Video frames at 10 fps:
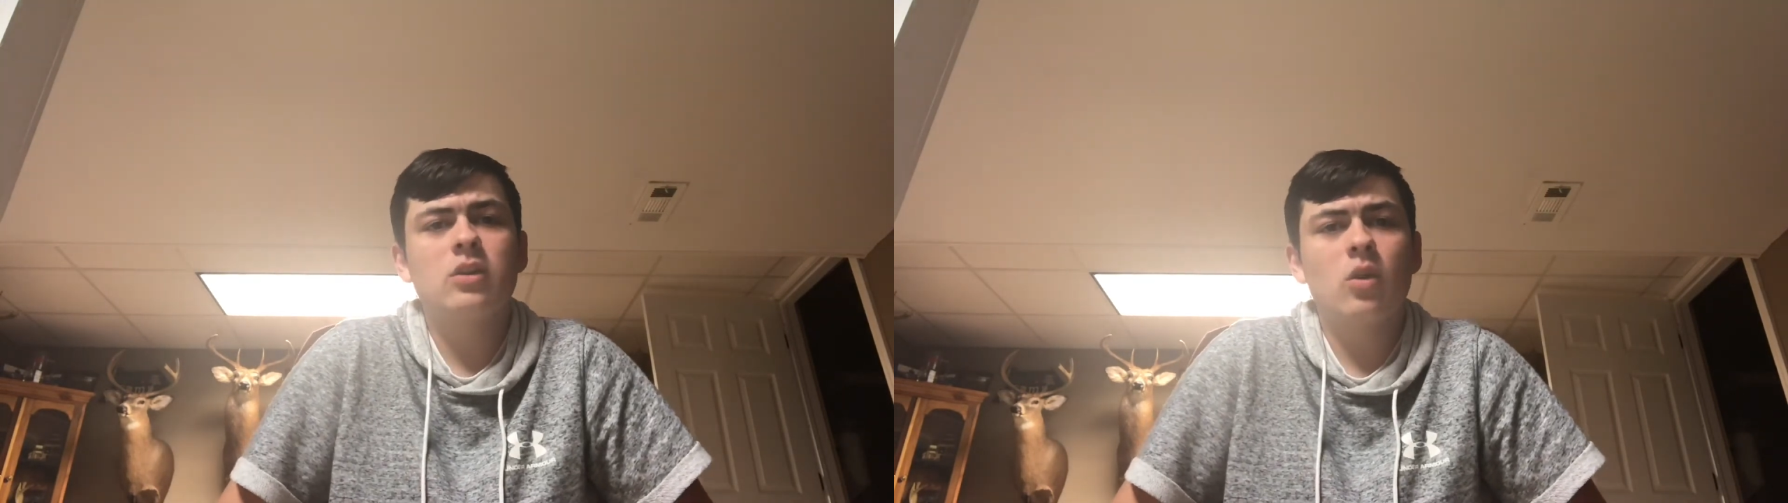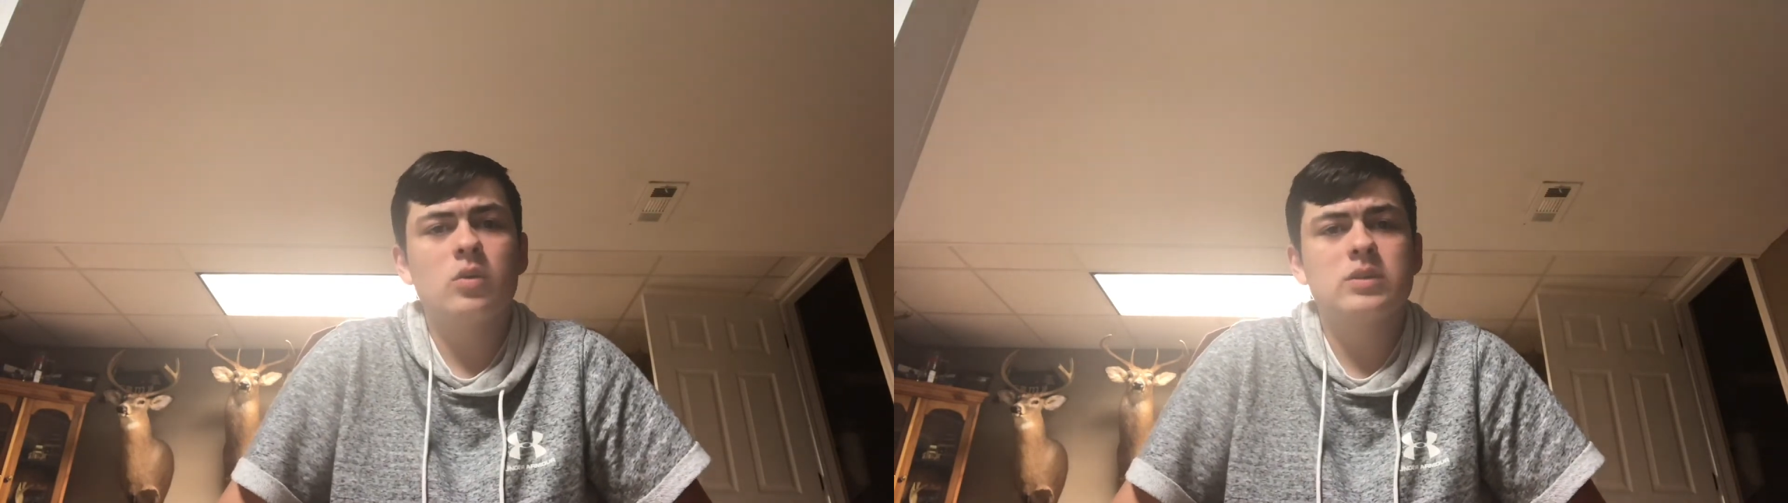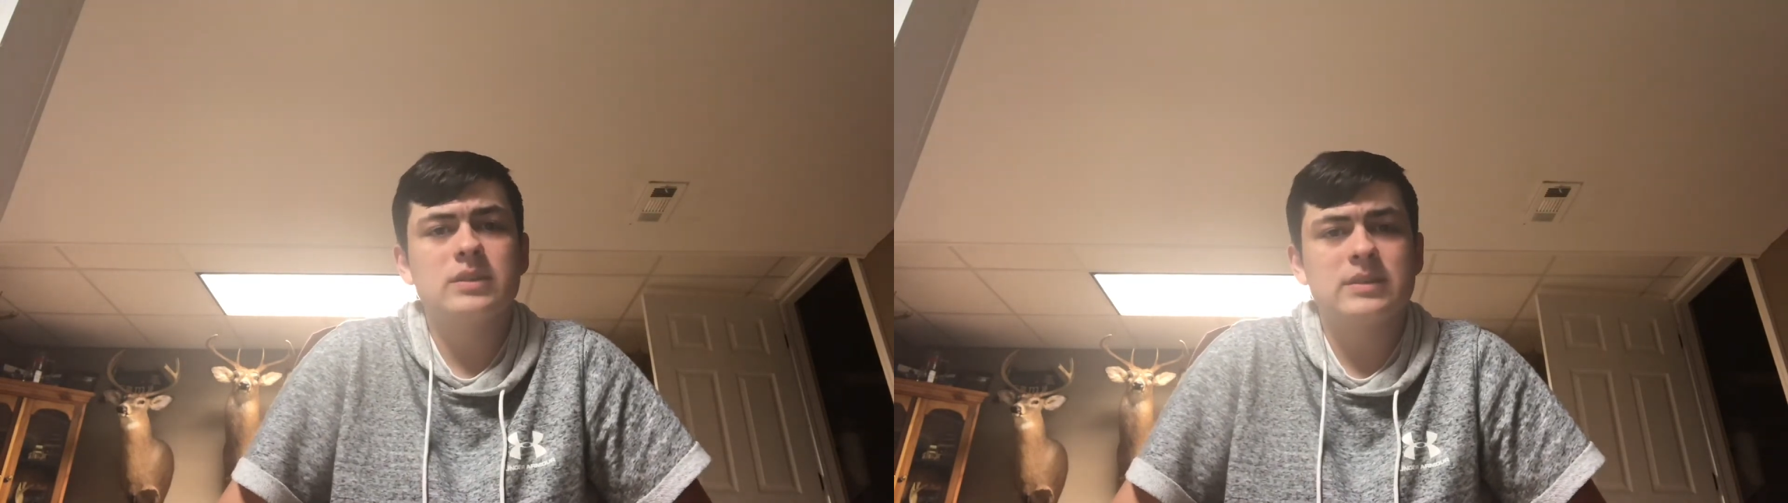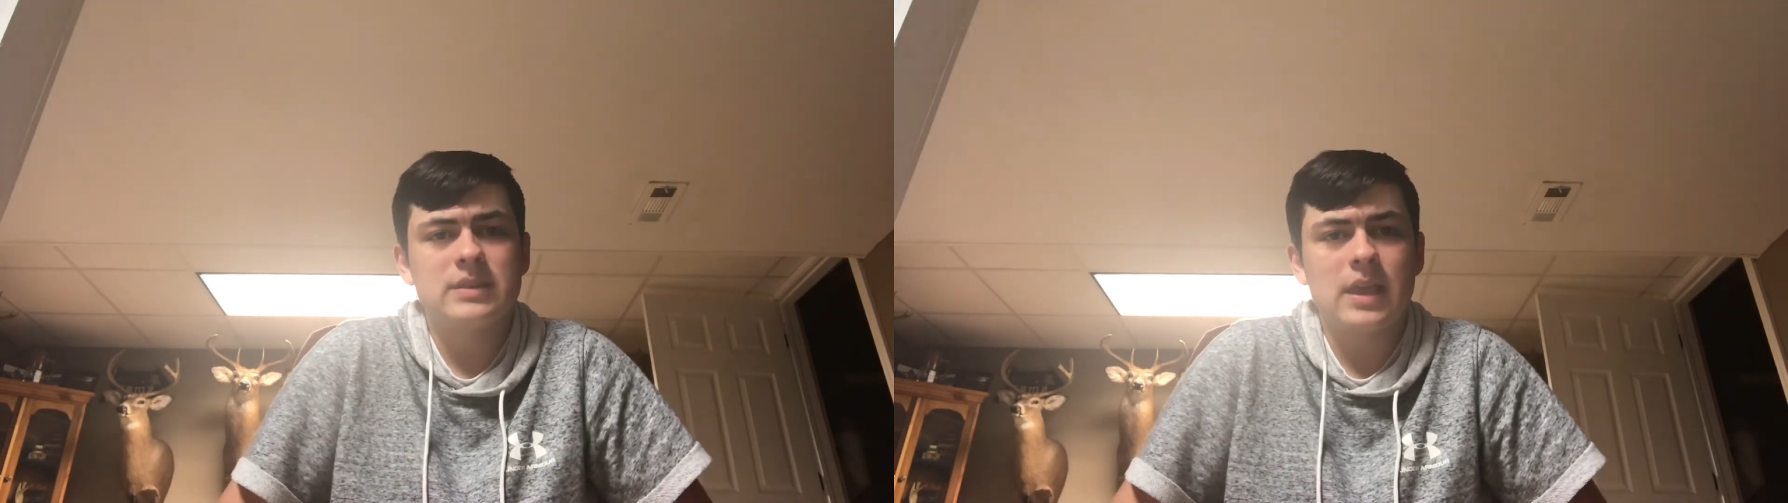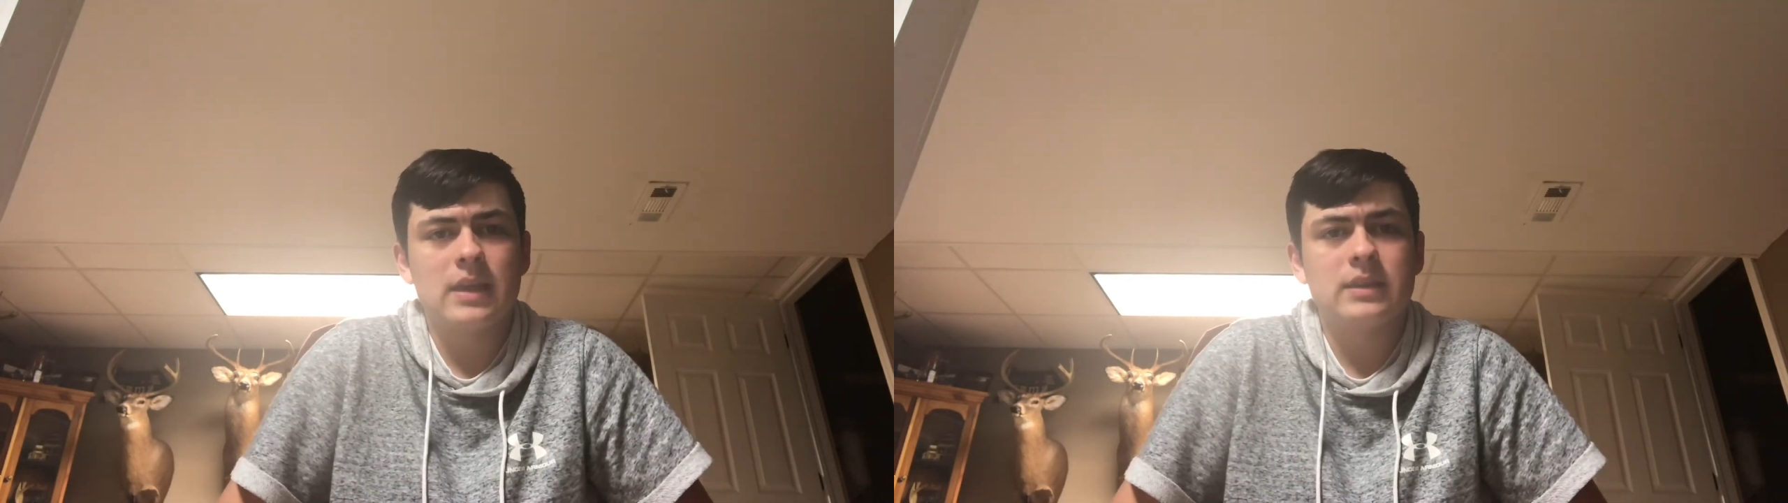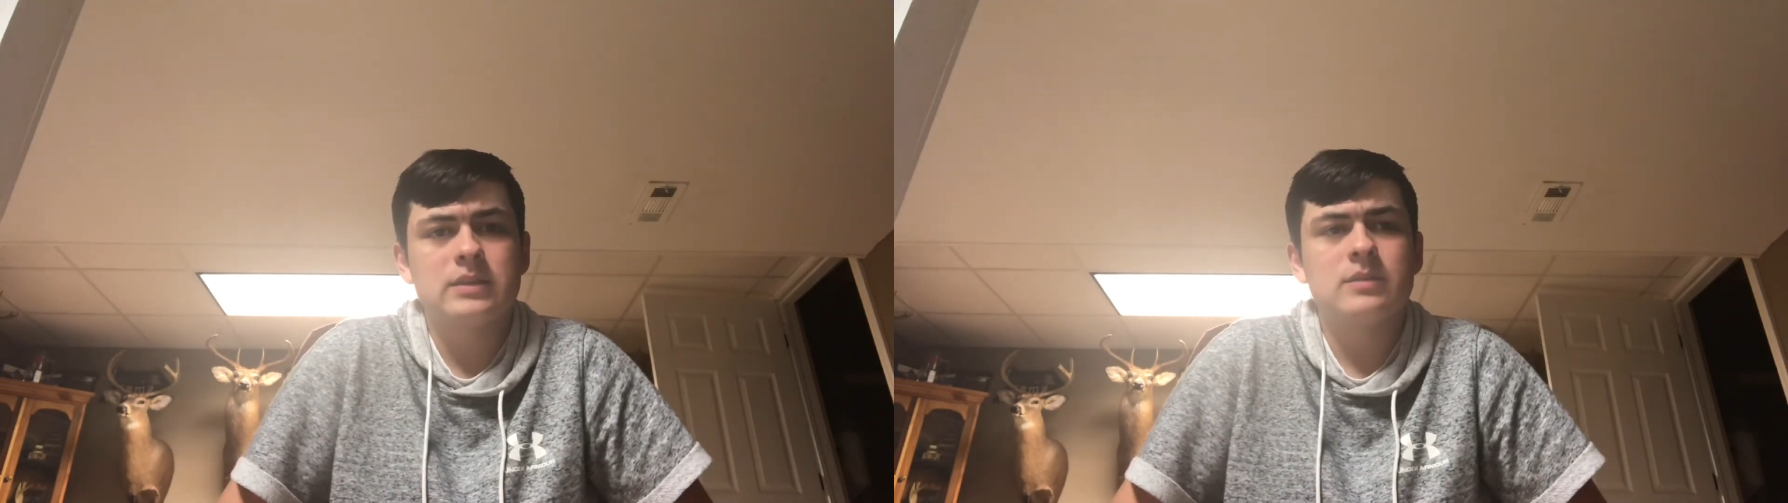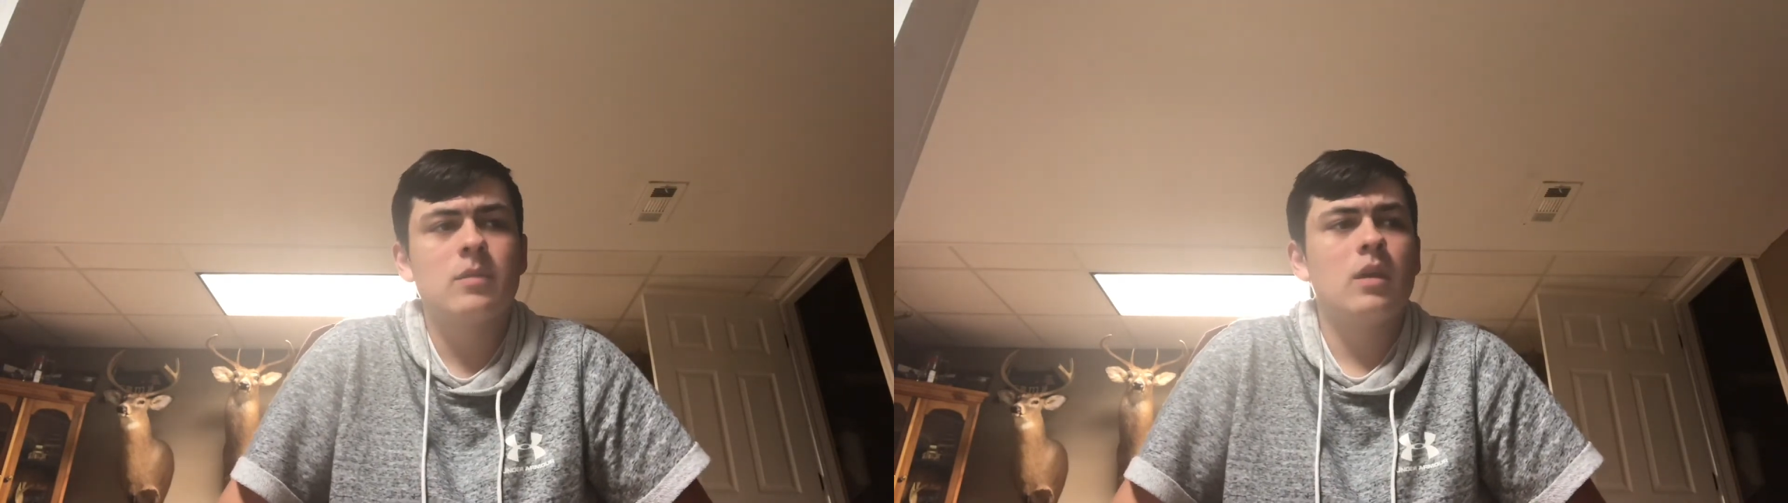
goes and says,